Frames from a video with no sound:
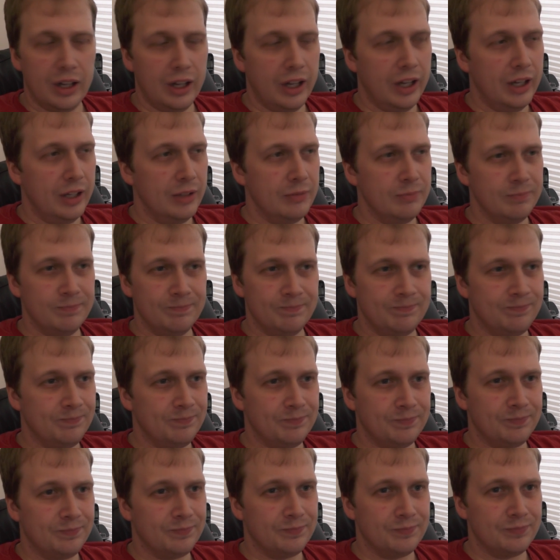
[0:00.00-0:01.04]

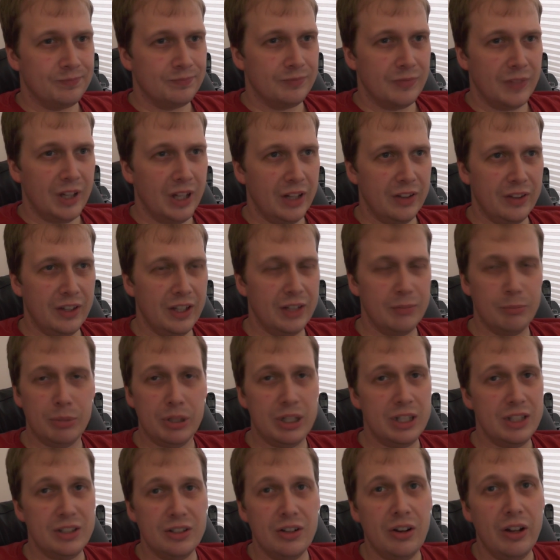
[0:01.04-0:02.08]

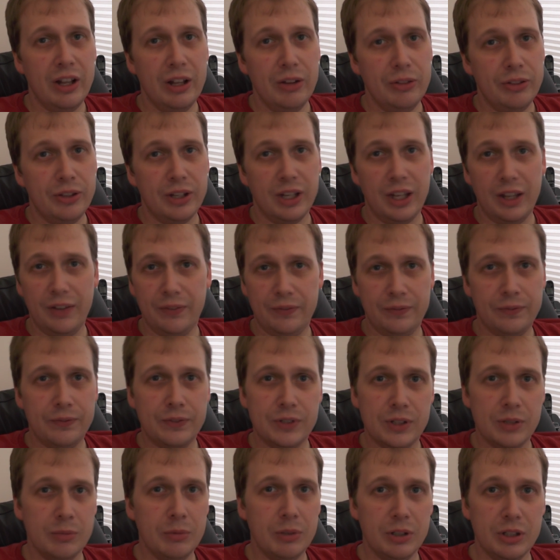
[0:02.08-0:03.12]
But it's not healthy. If
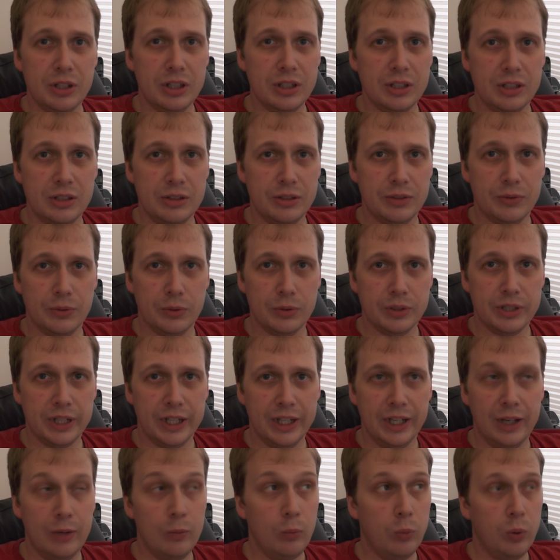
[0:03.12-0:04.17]
someone does lose
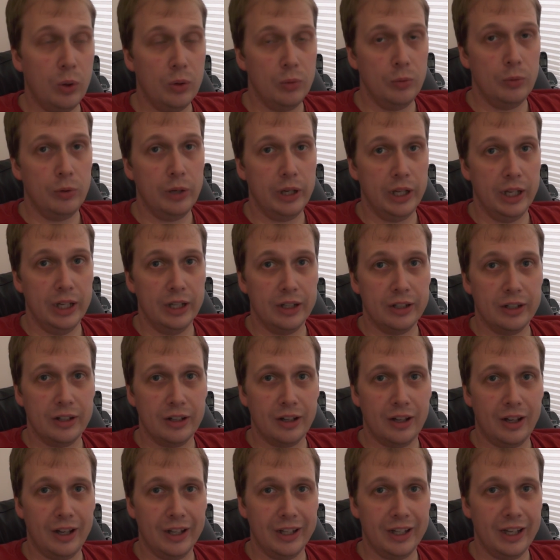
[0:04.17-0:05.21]
14 in 1
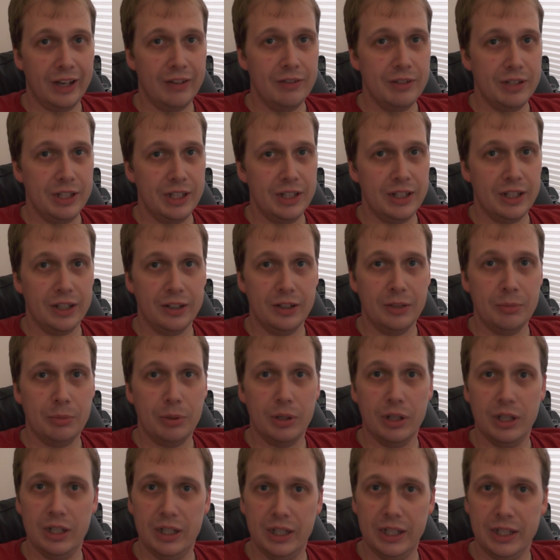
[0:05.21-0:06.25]
week, I guarantee they're going to
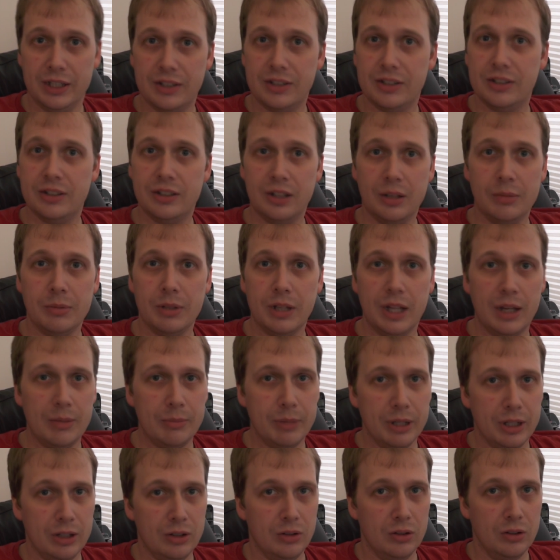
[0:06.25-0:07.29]
put at least some of that
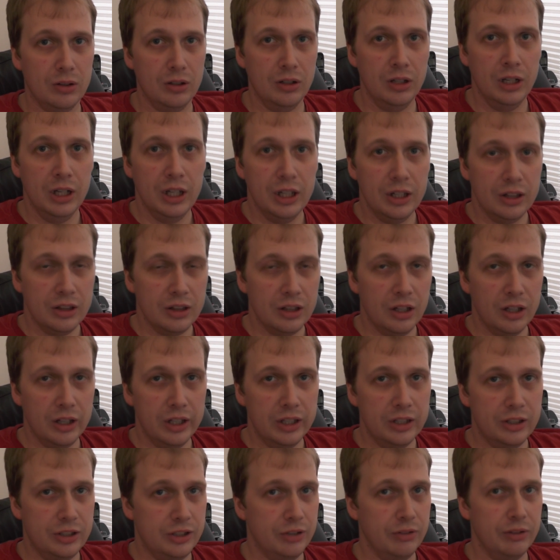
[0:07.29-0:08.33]
back on
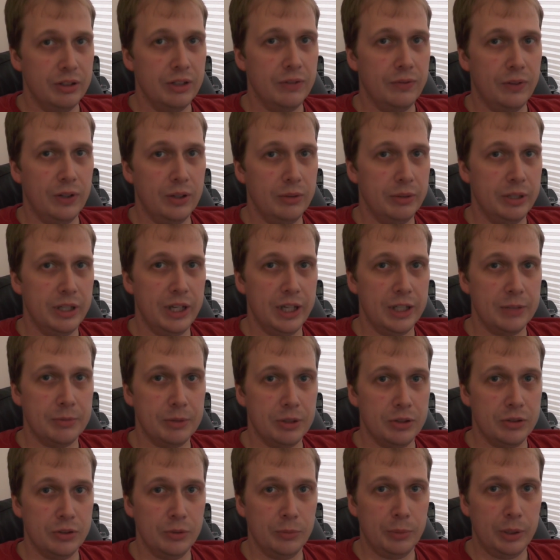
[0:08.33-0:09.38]
during the following days,
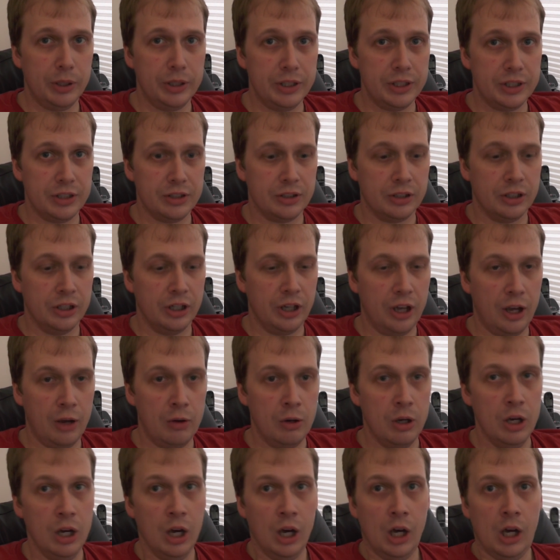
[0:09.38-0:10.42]
because your body is just going to go,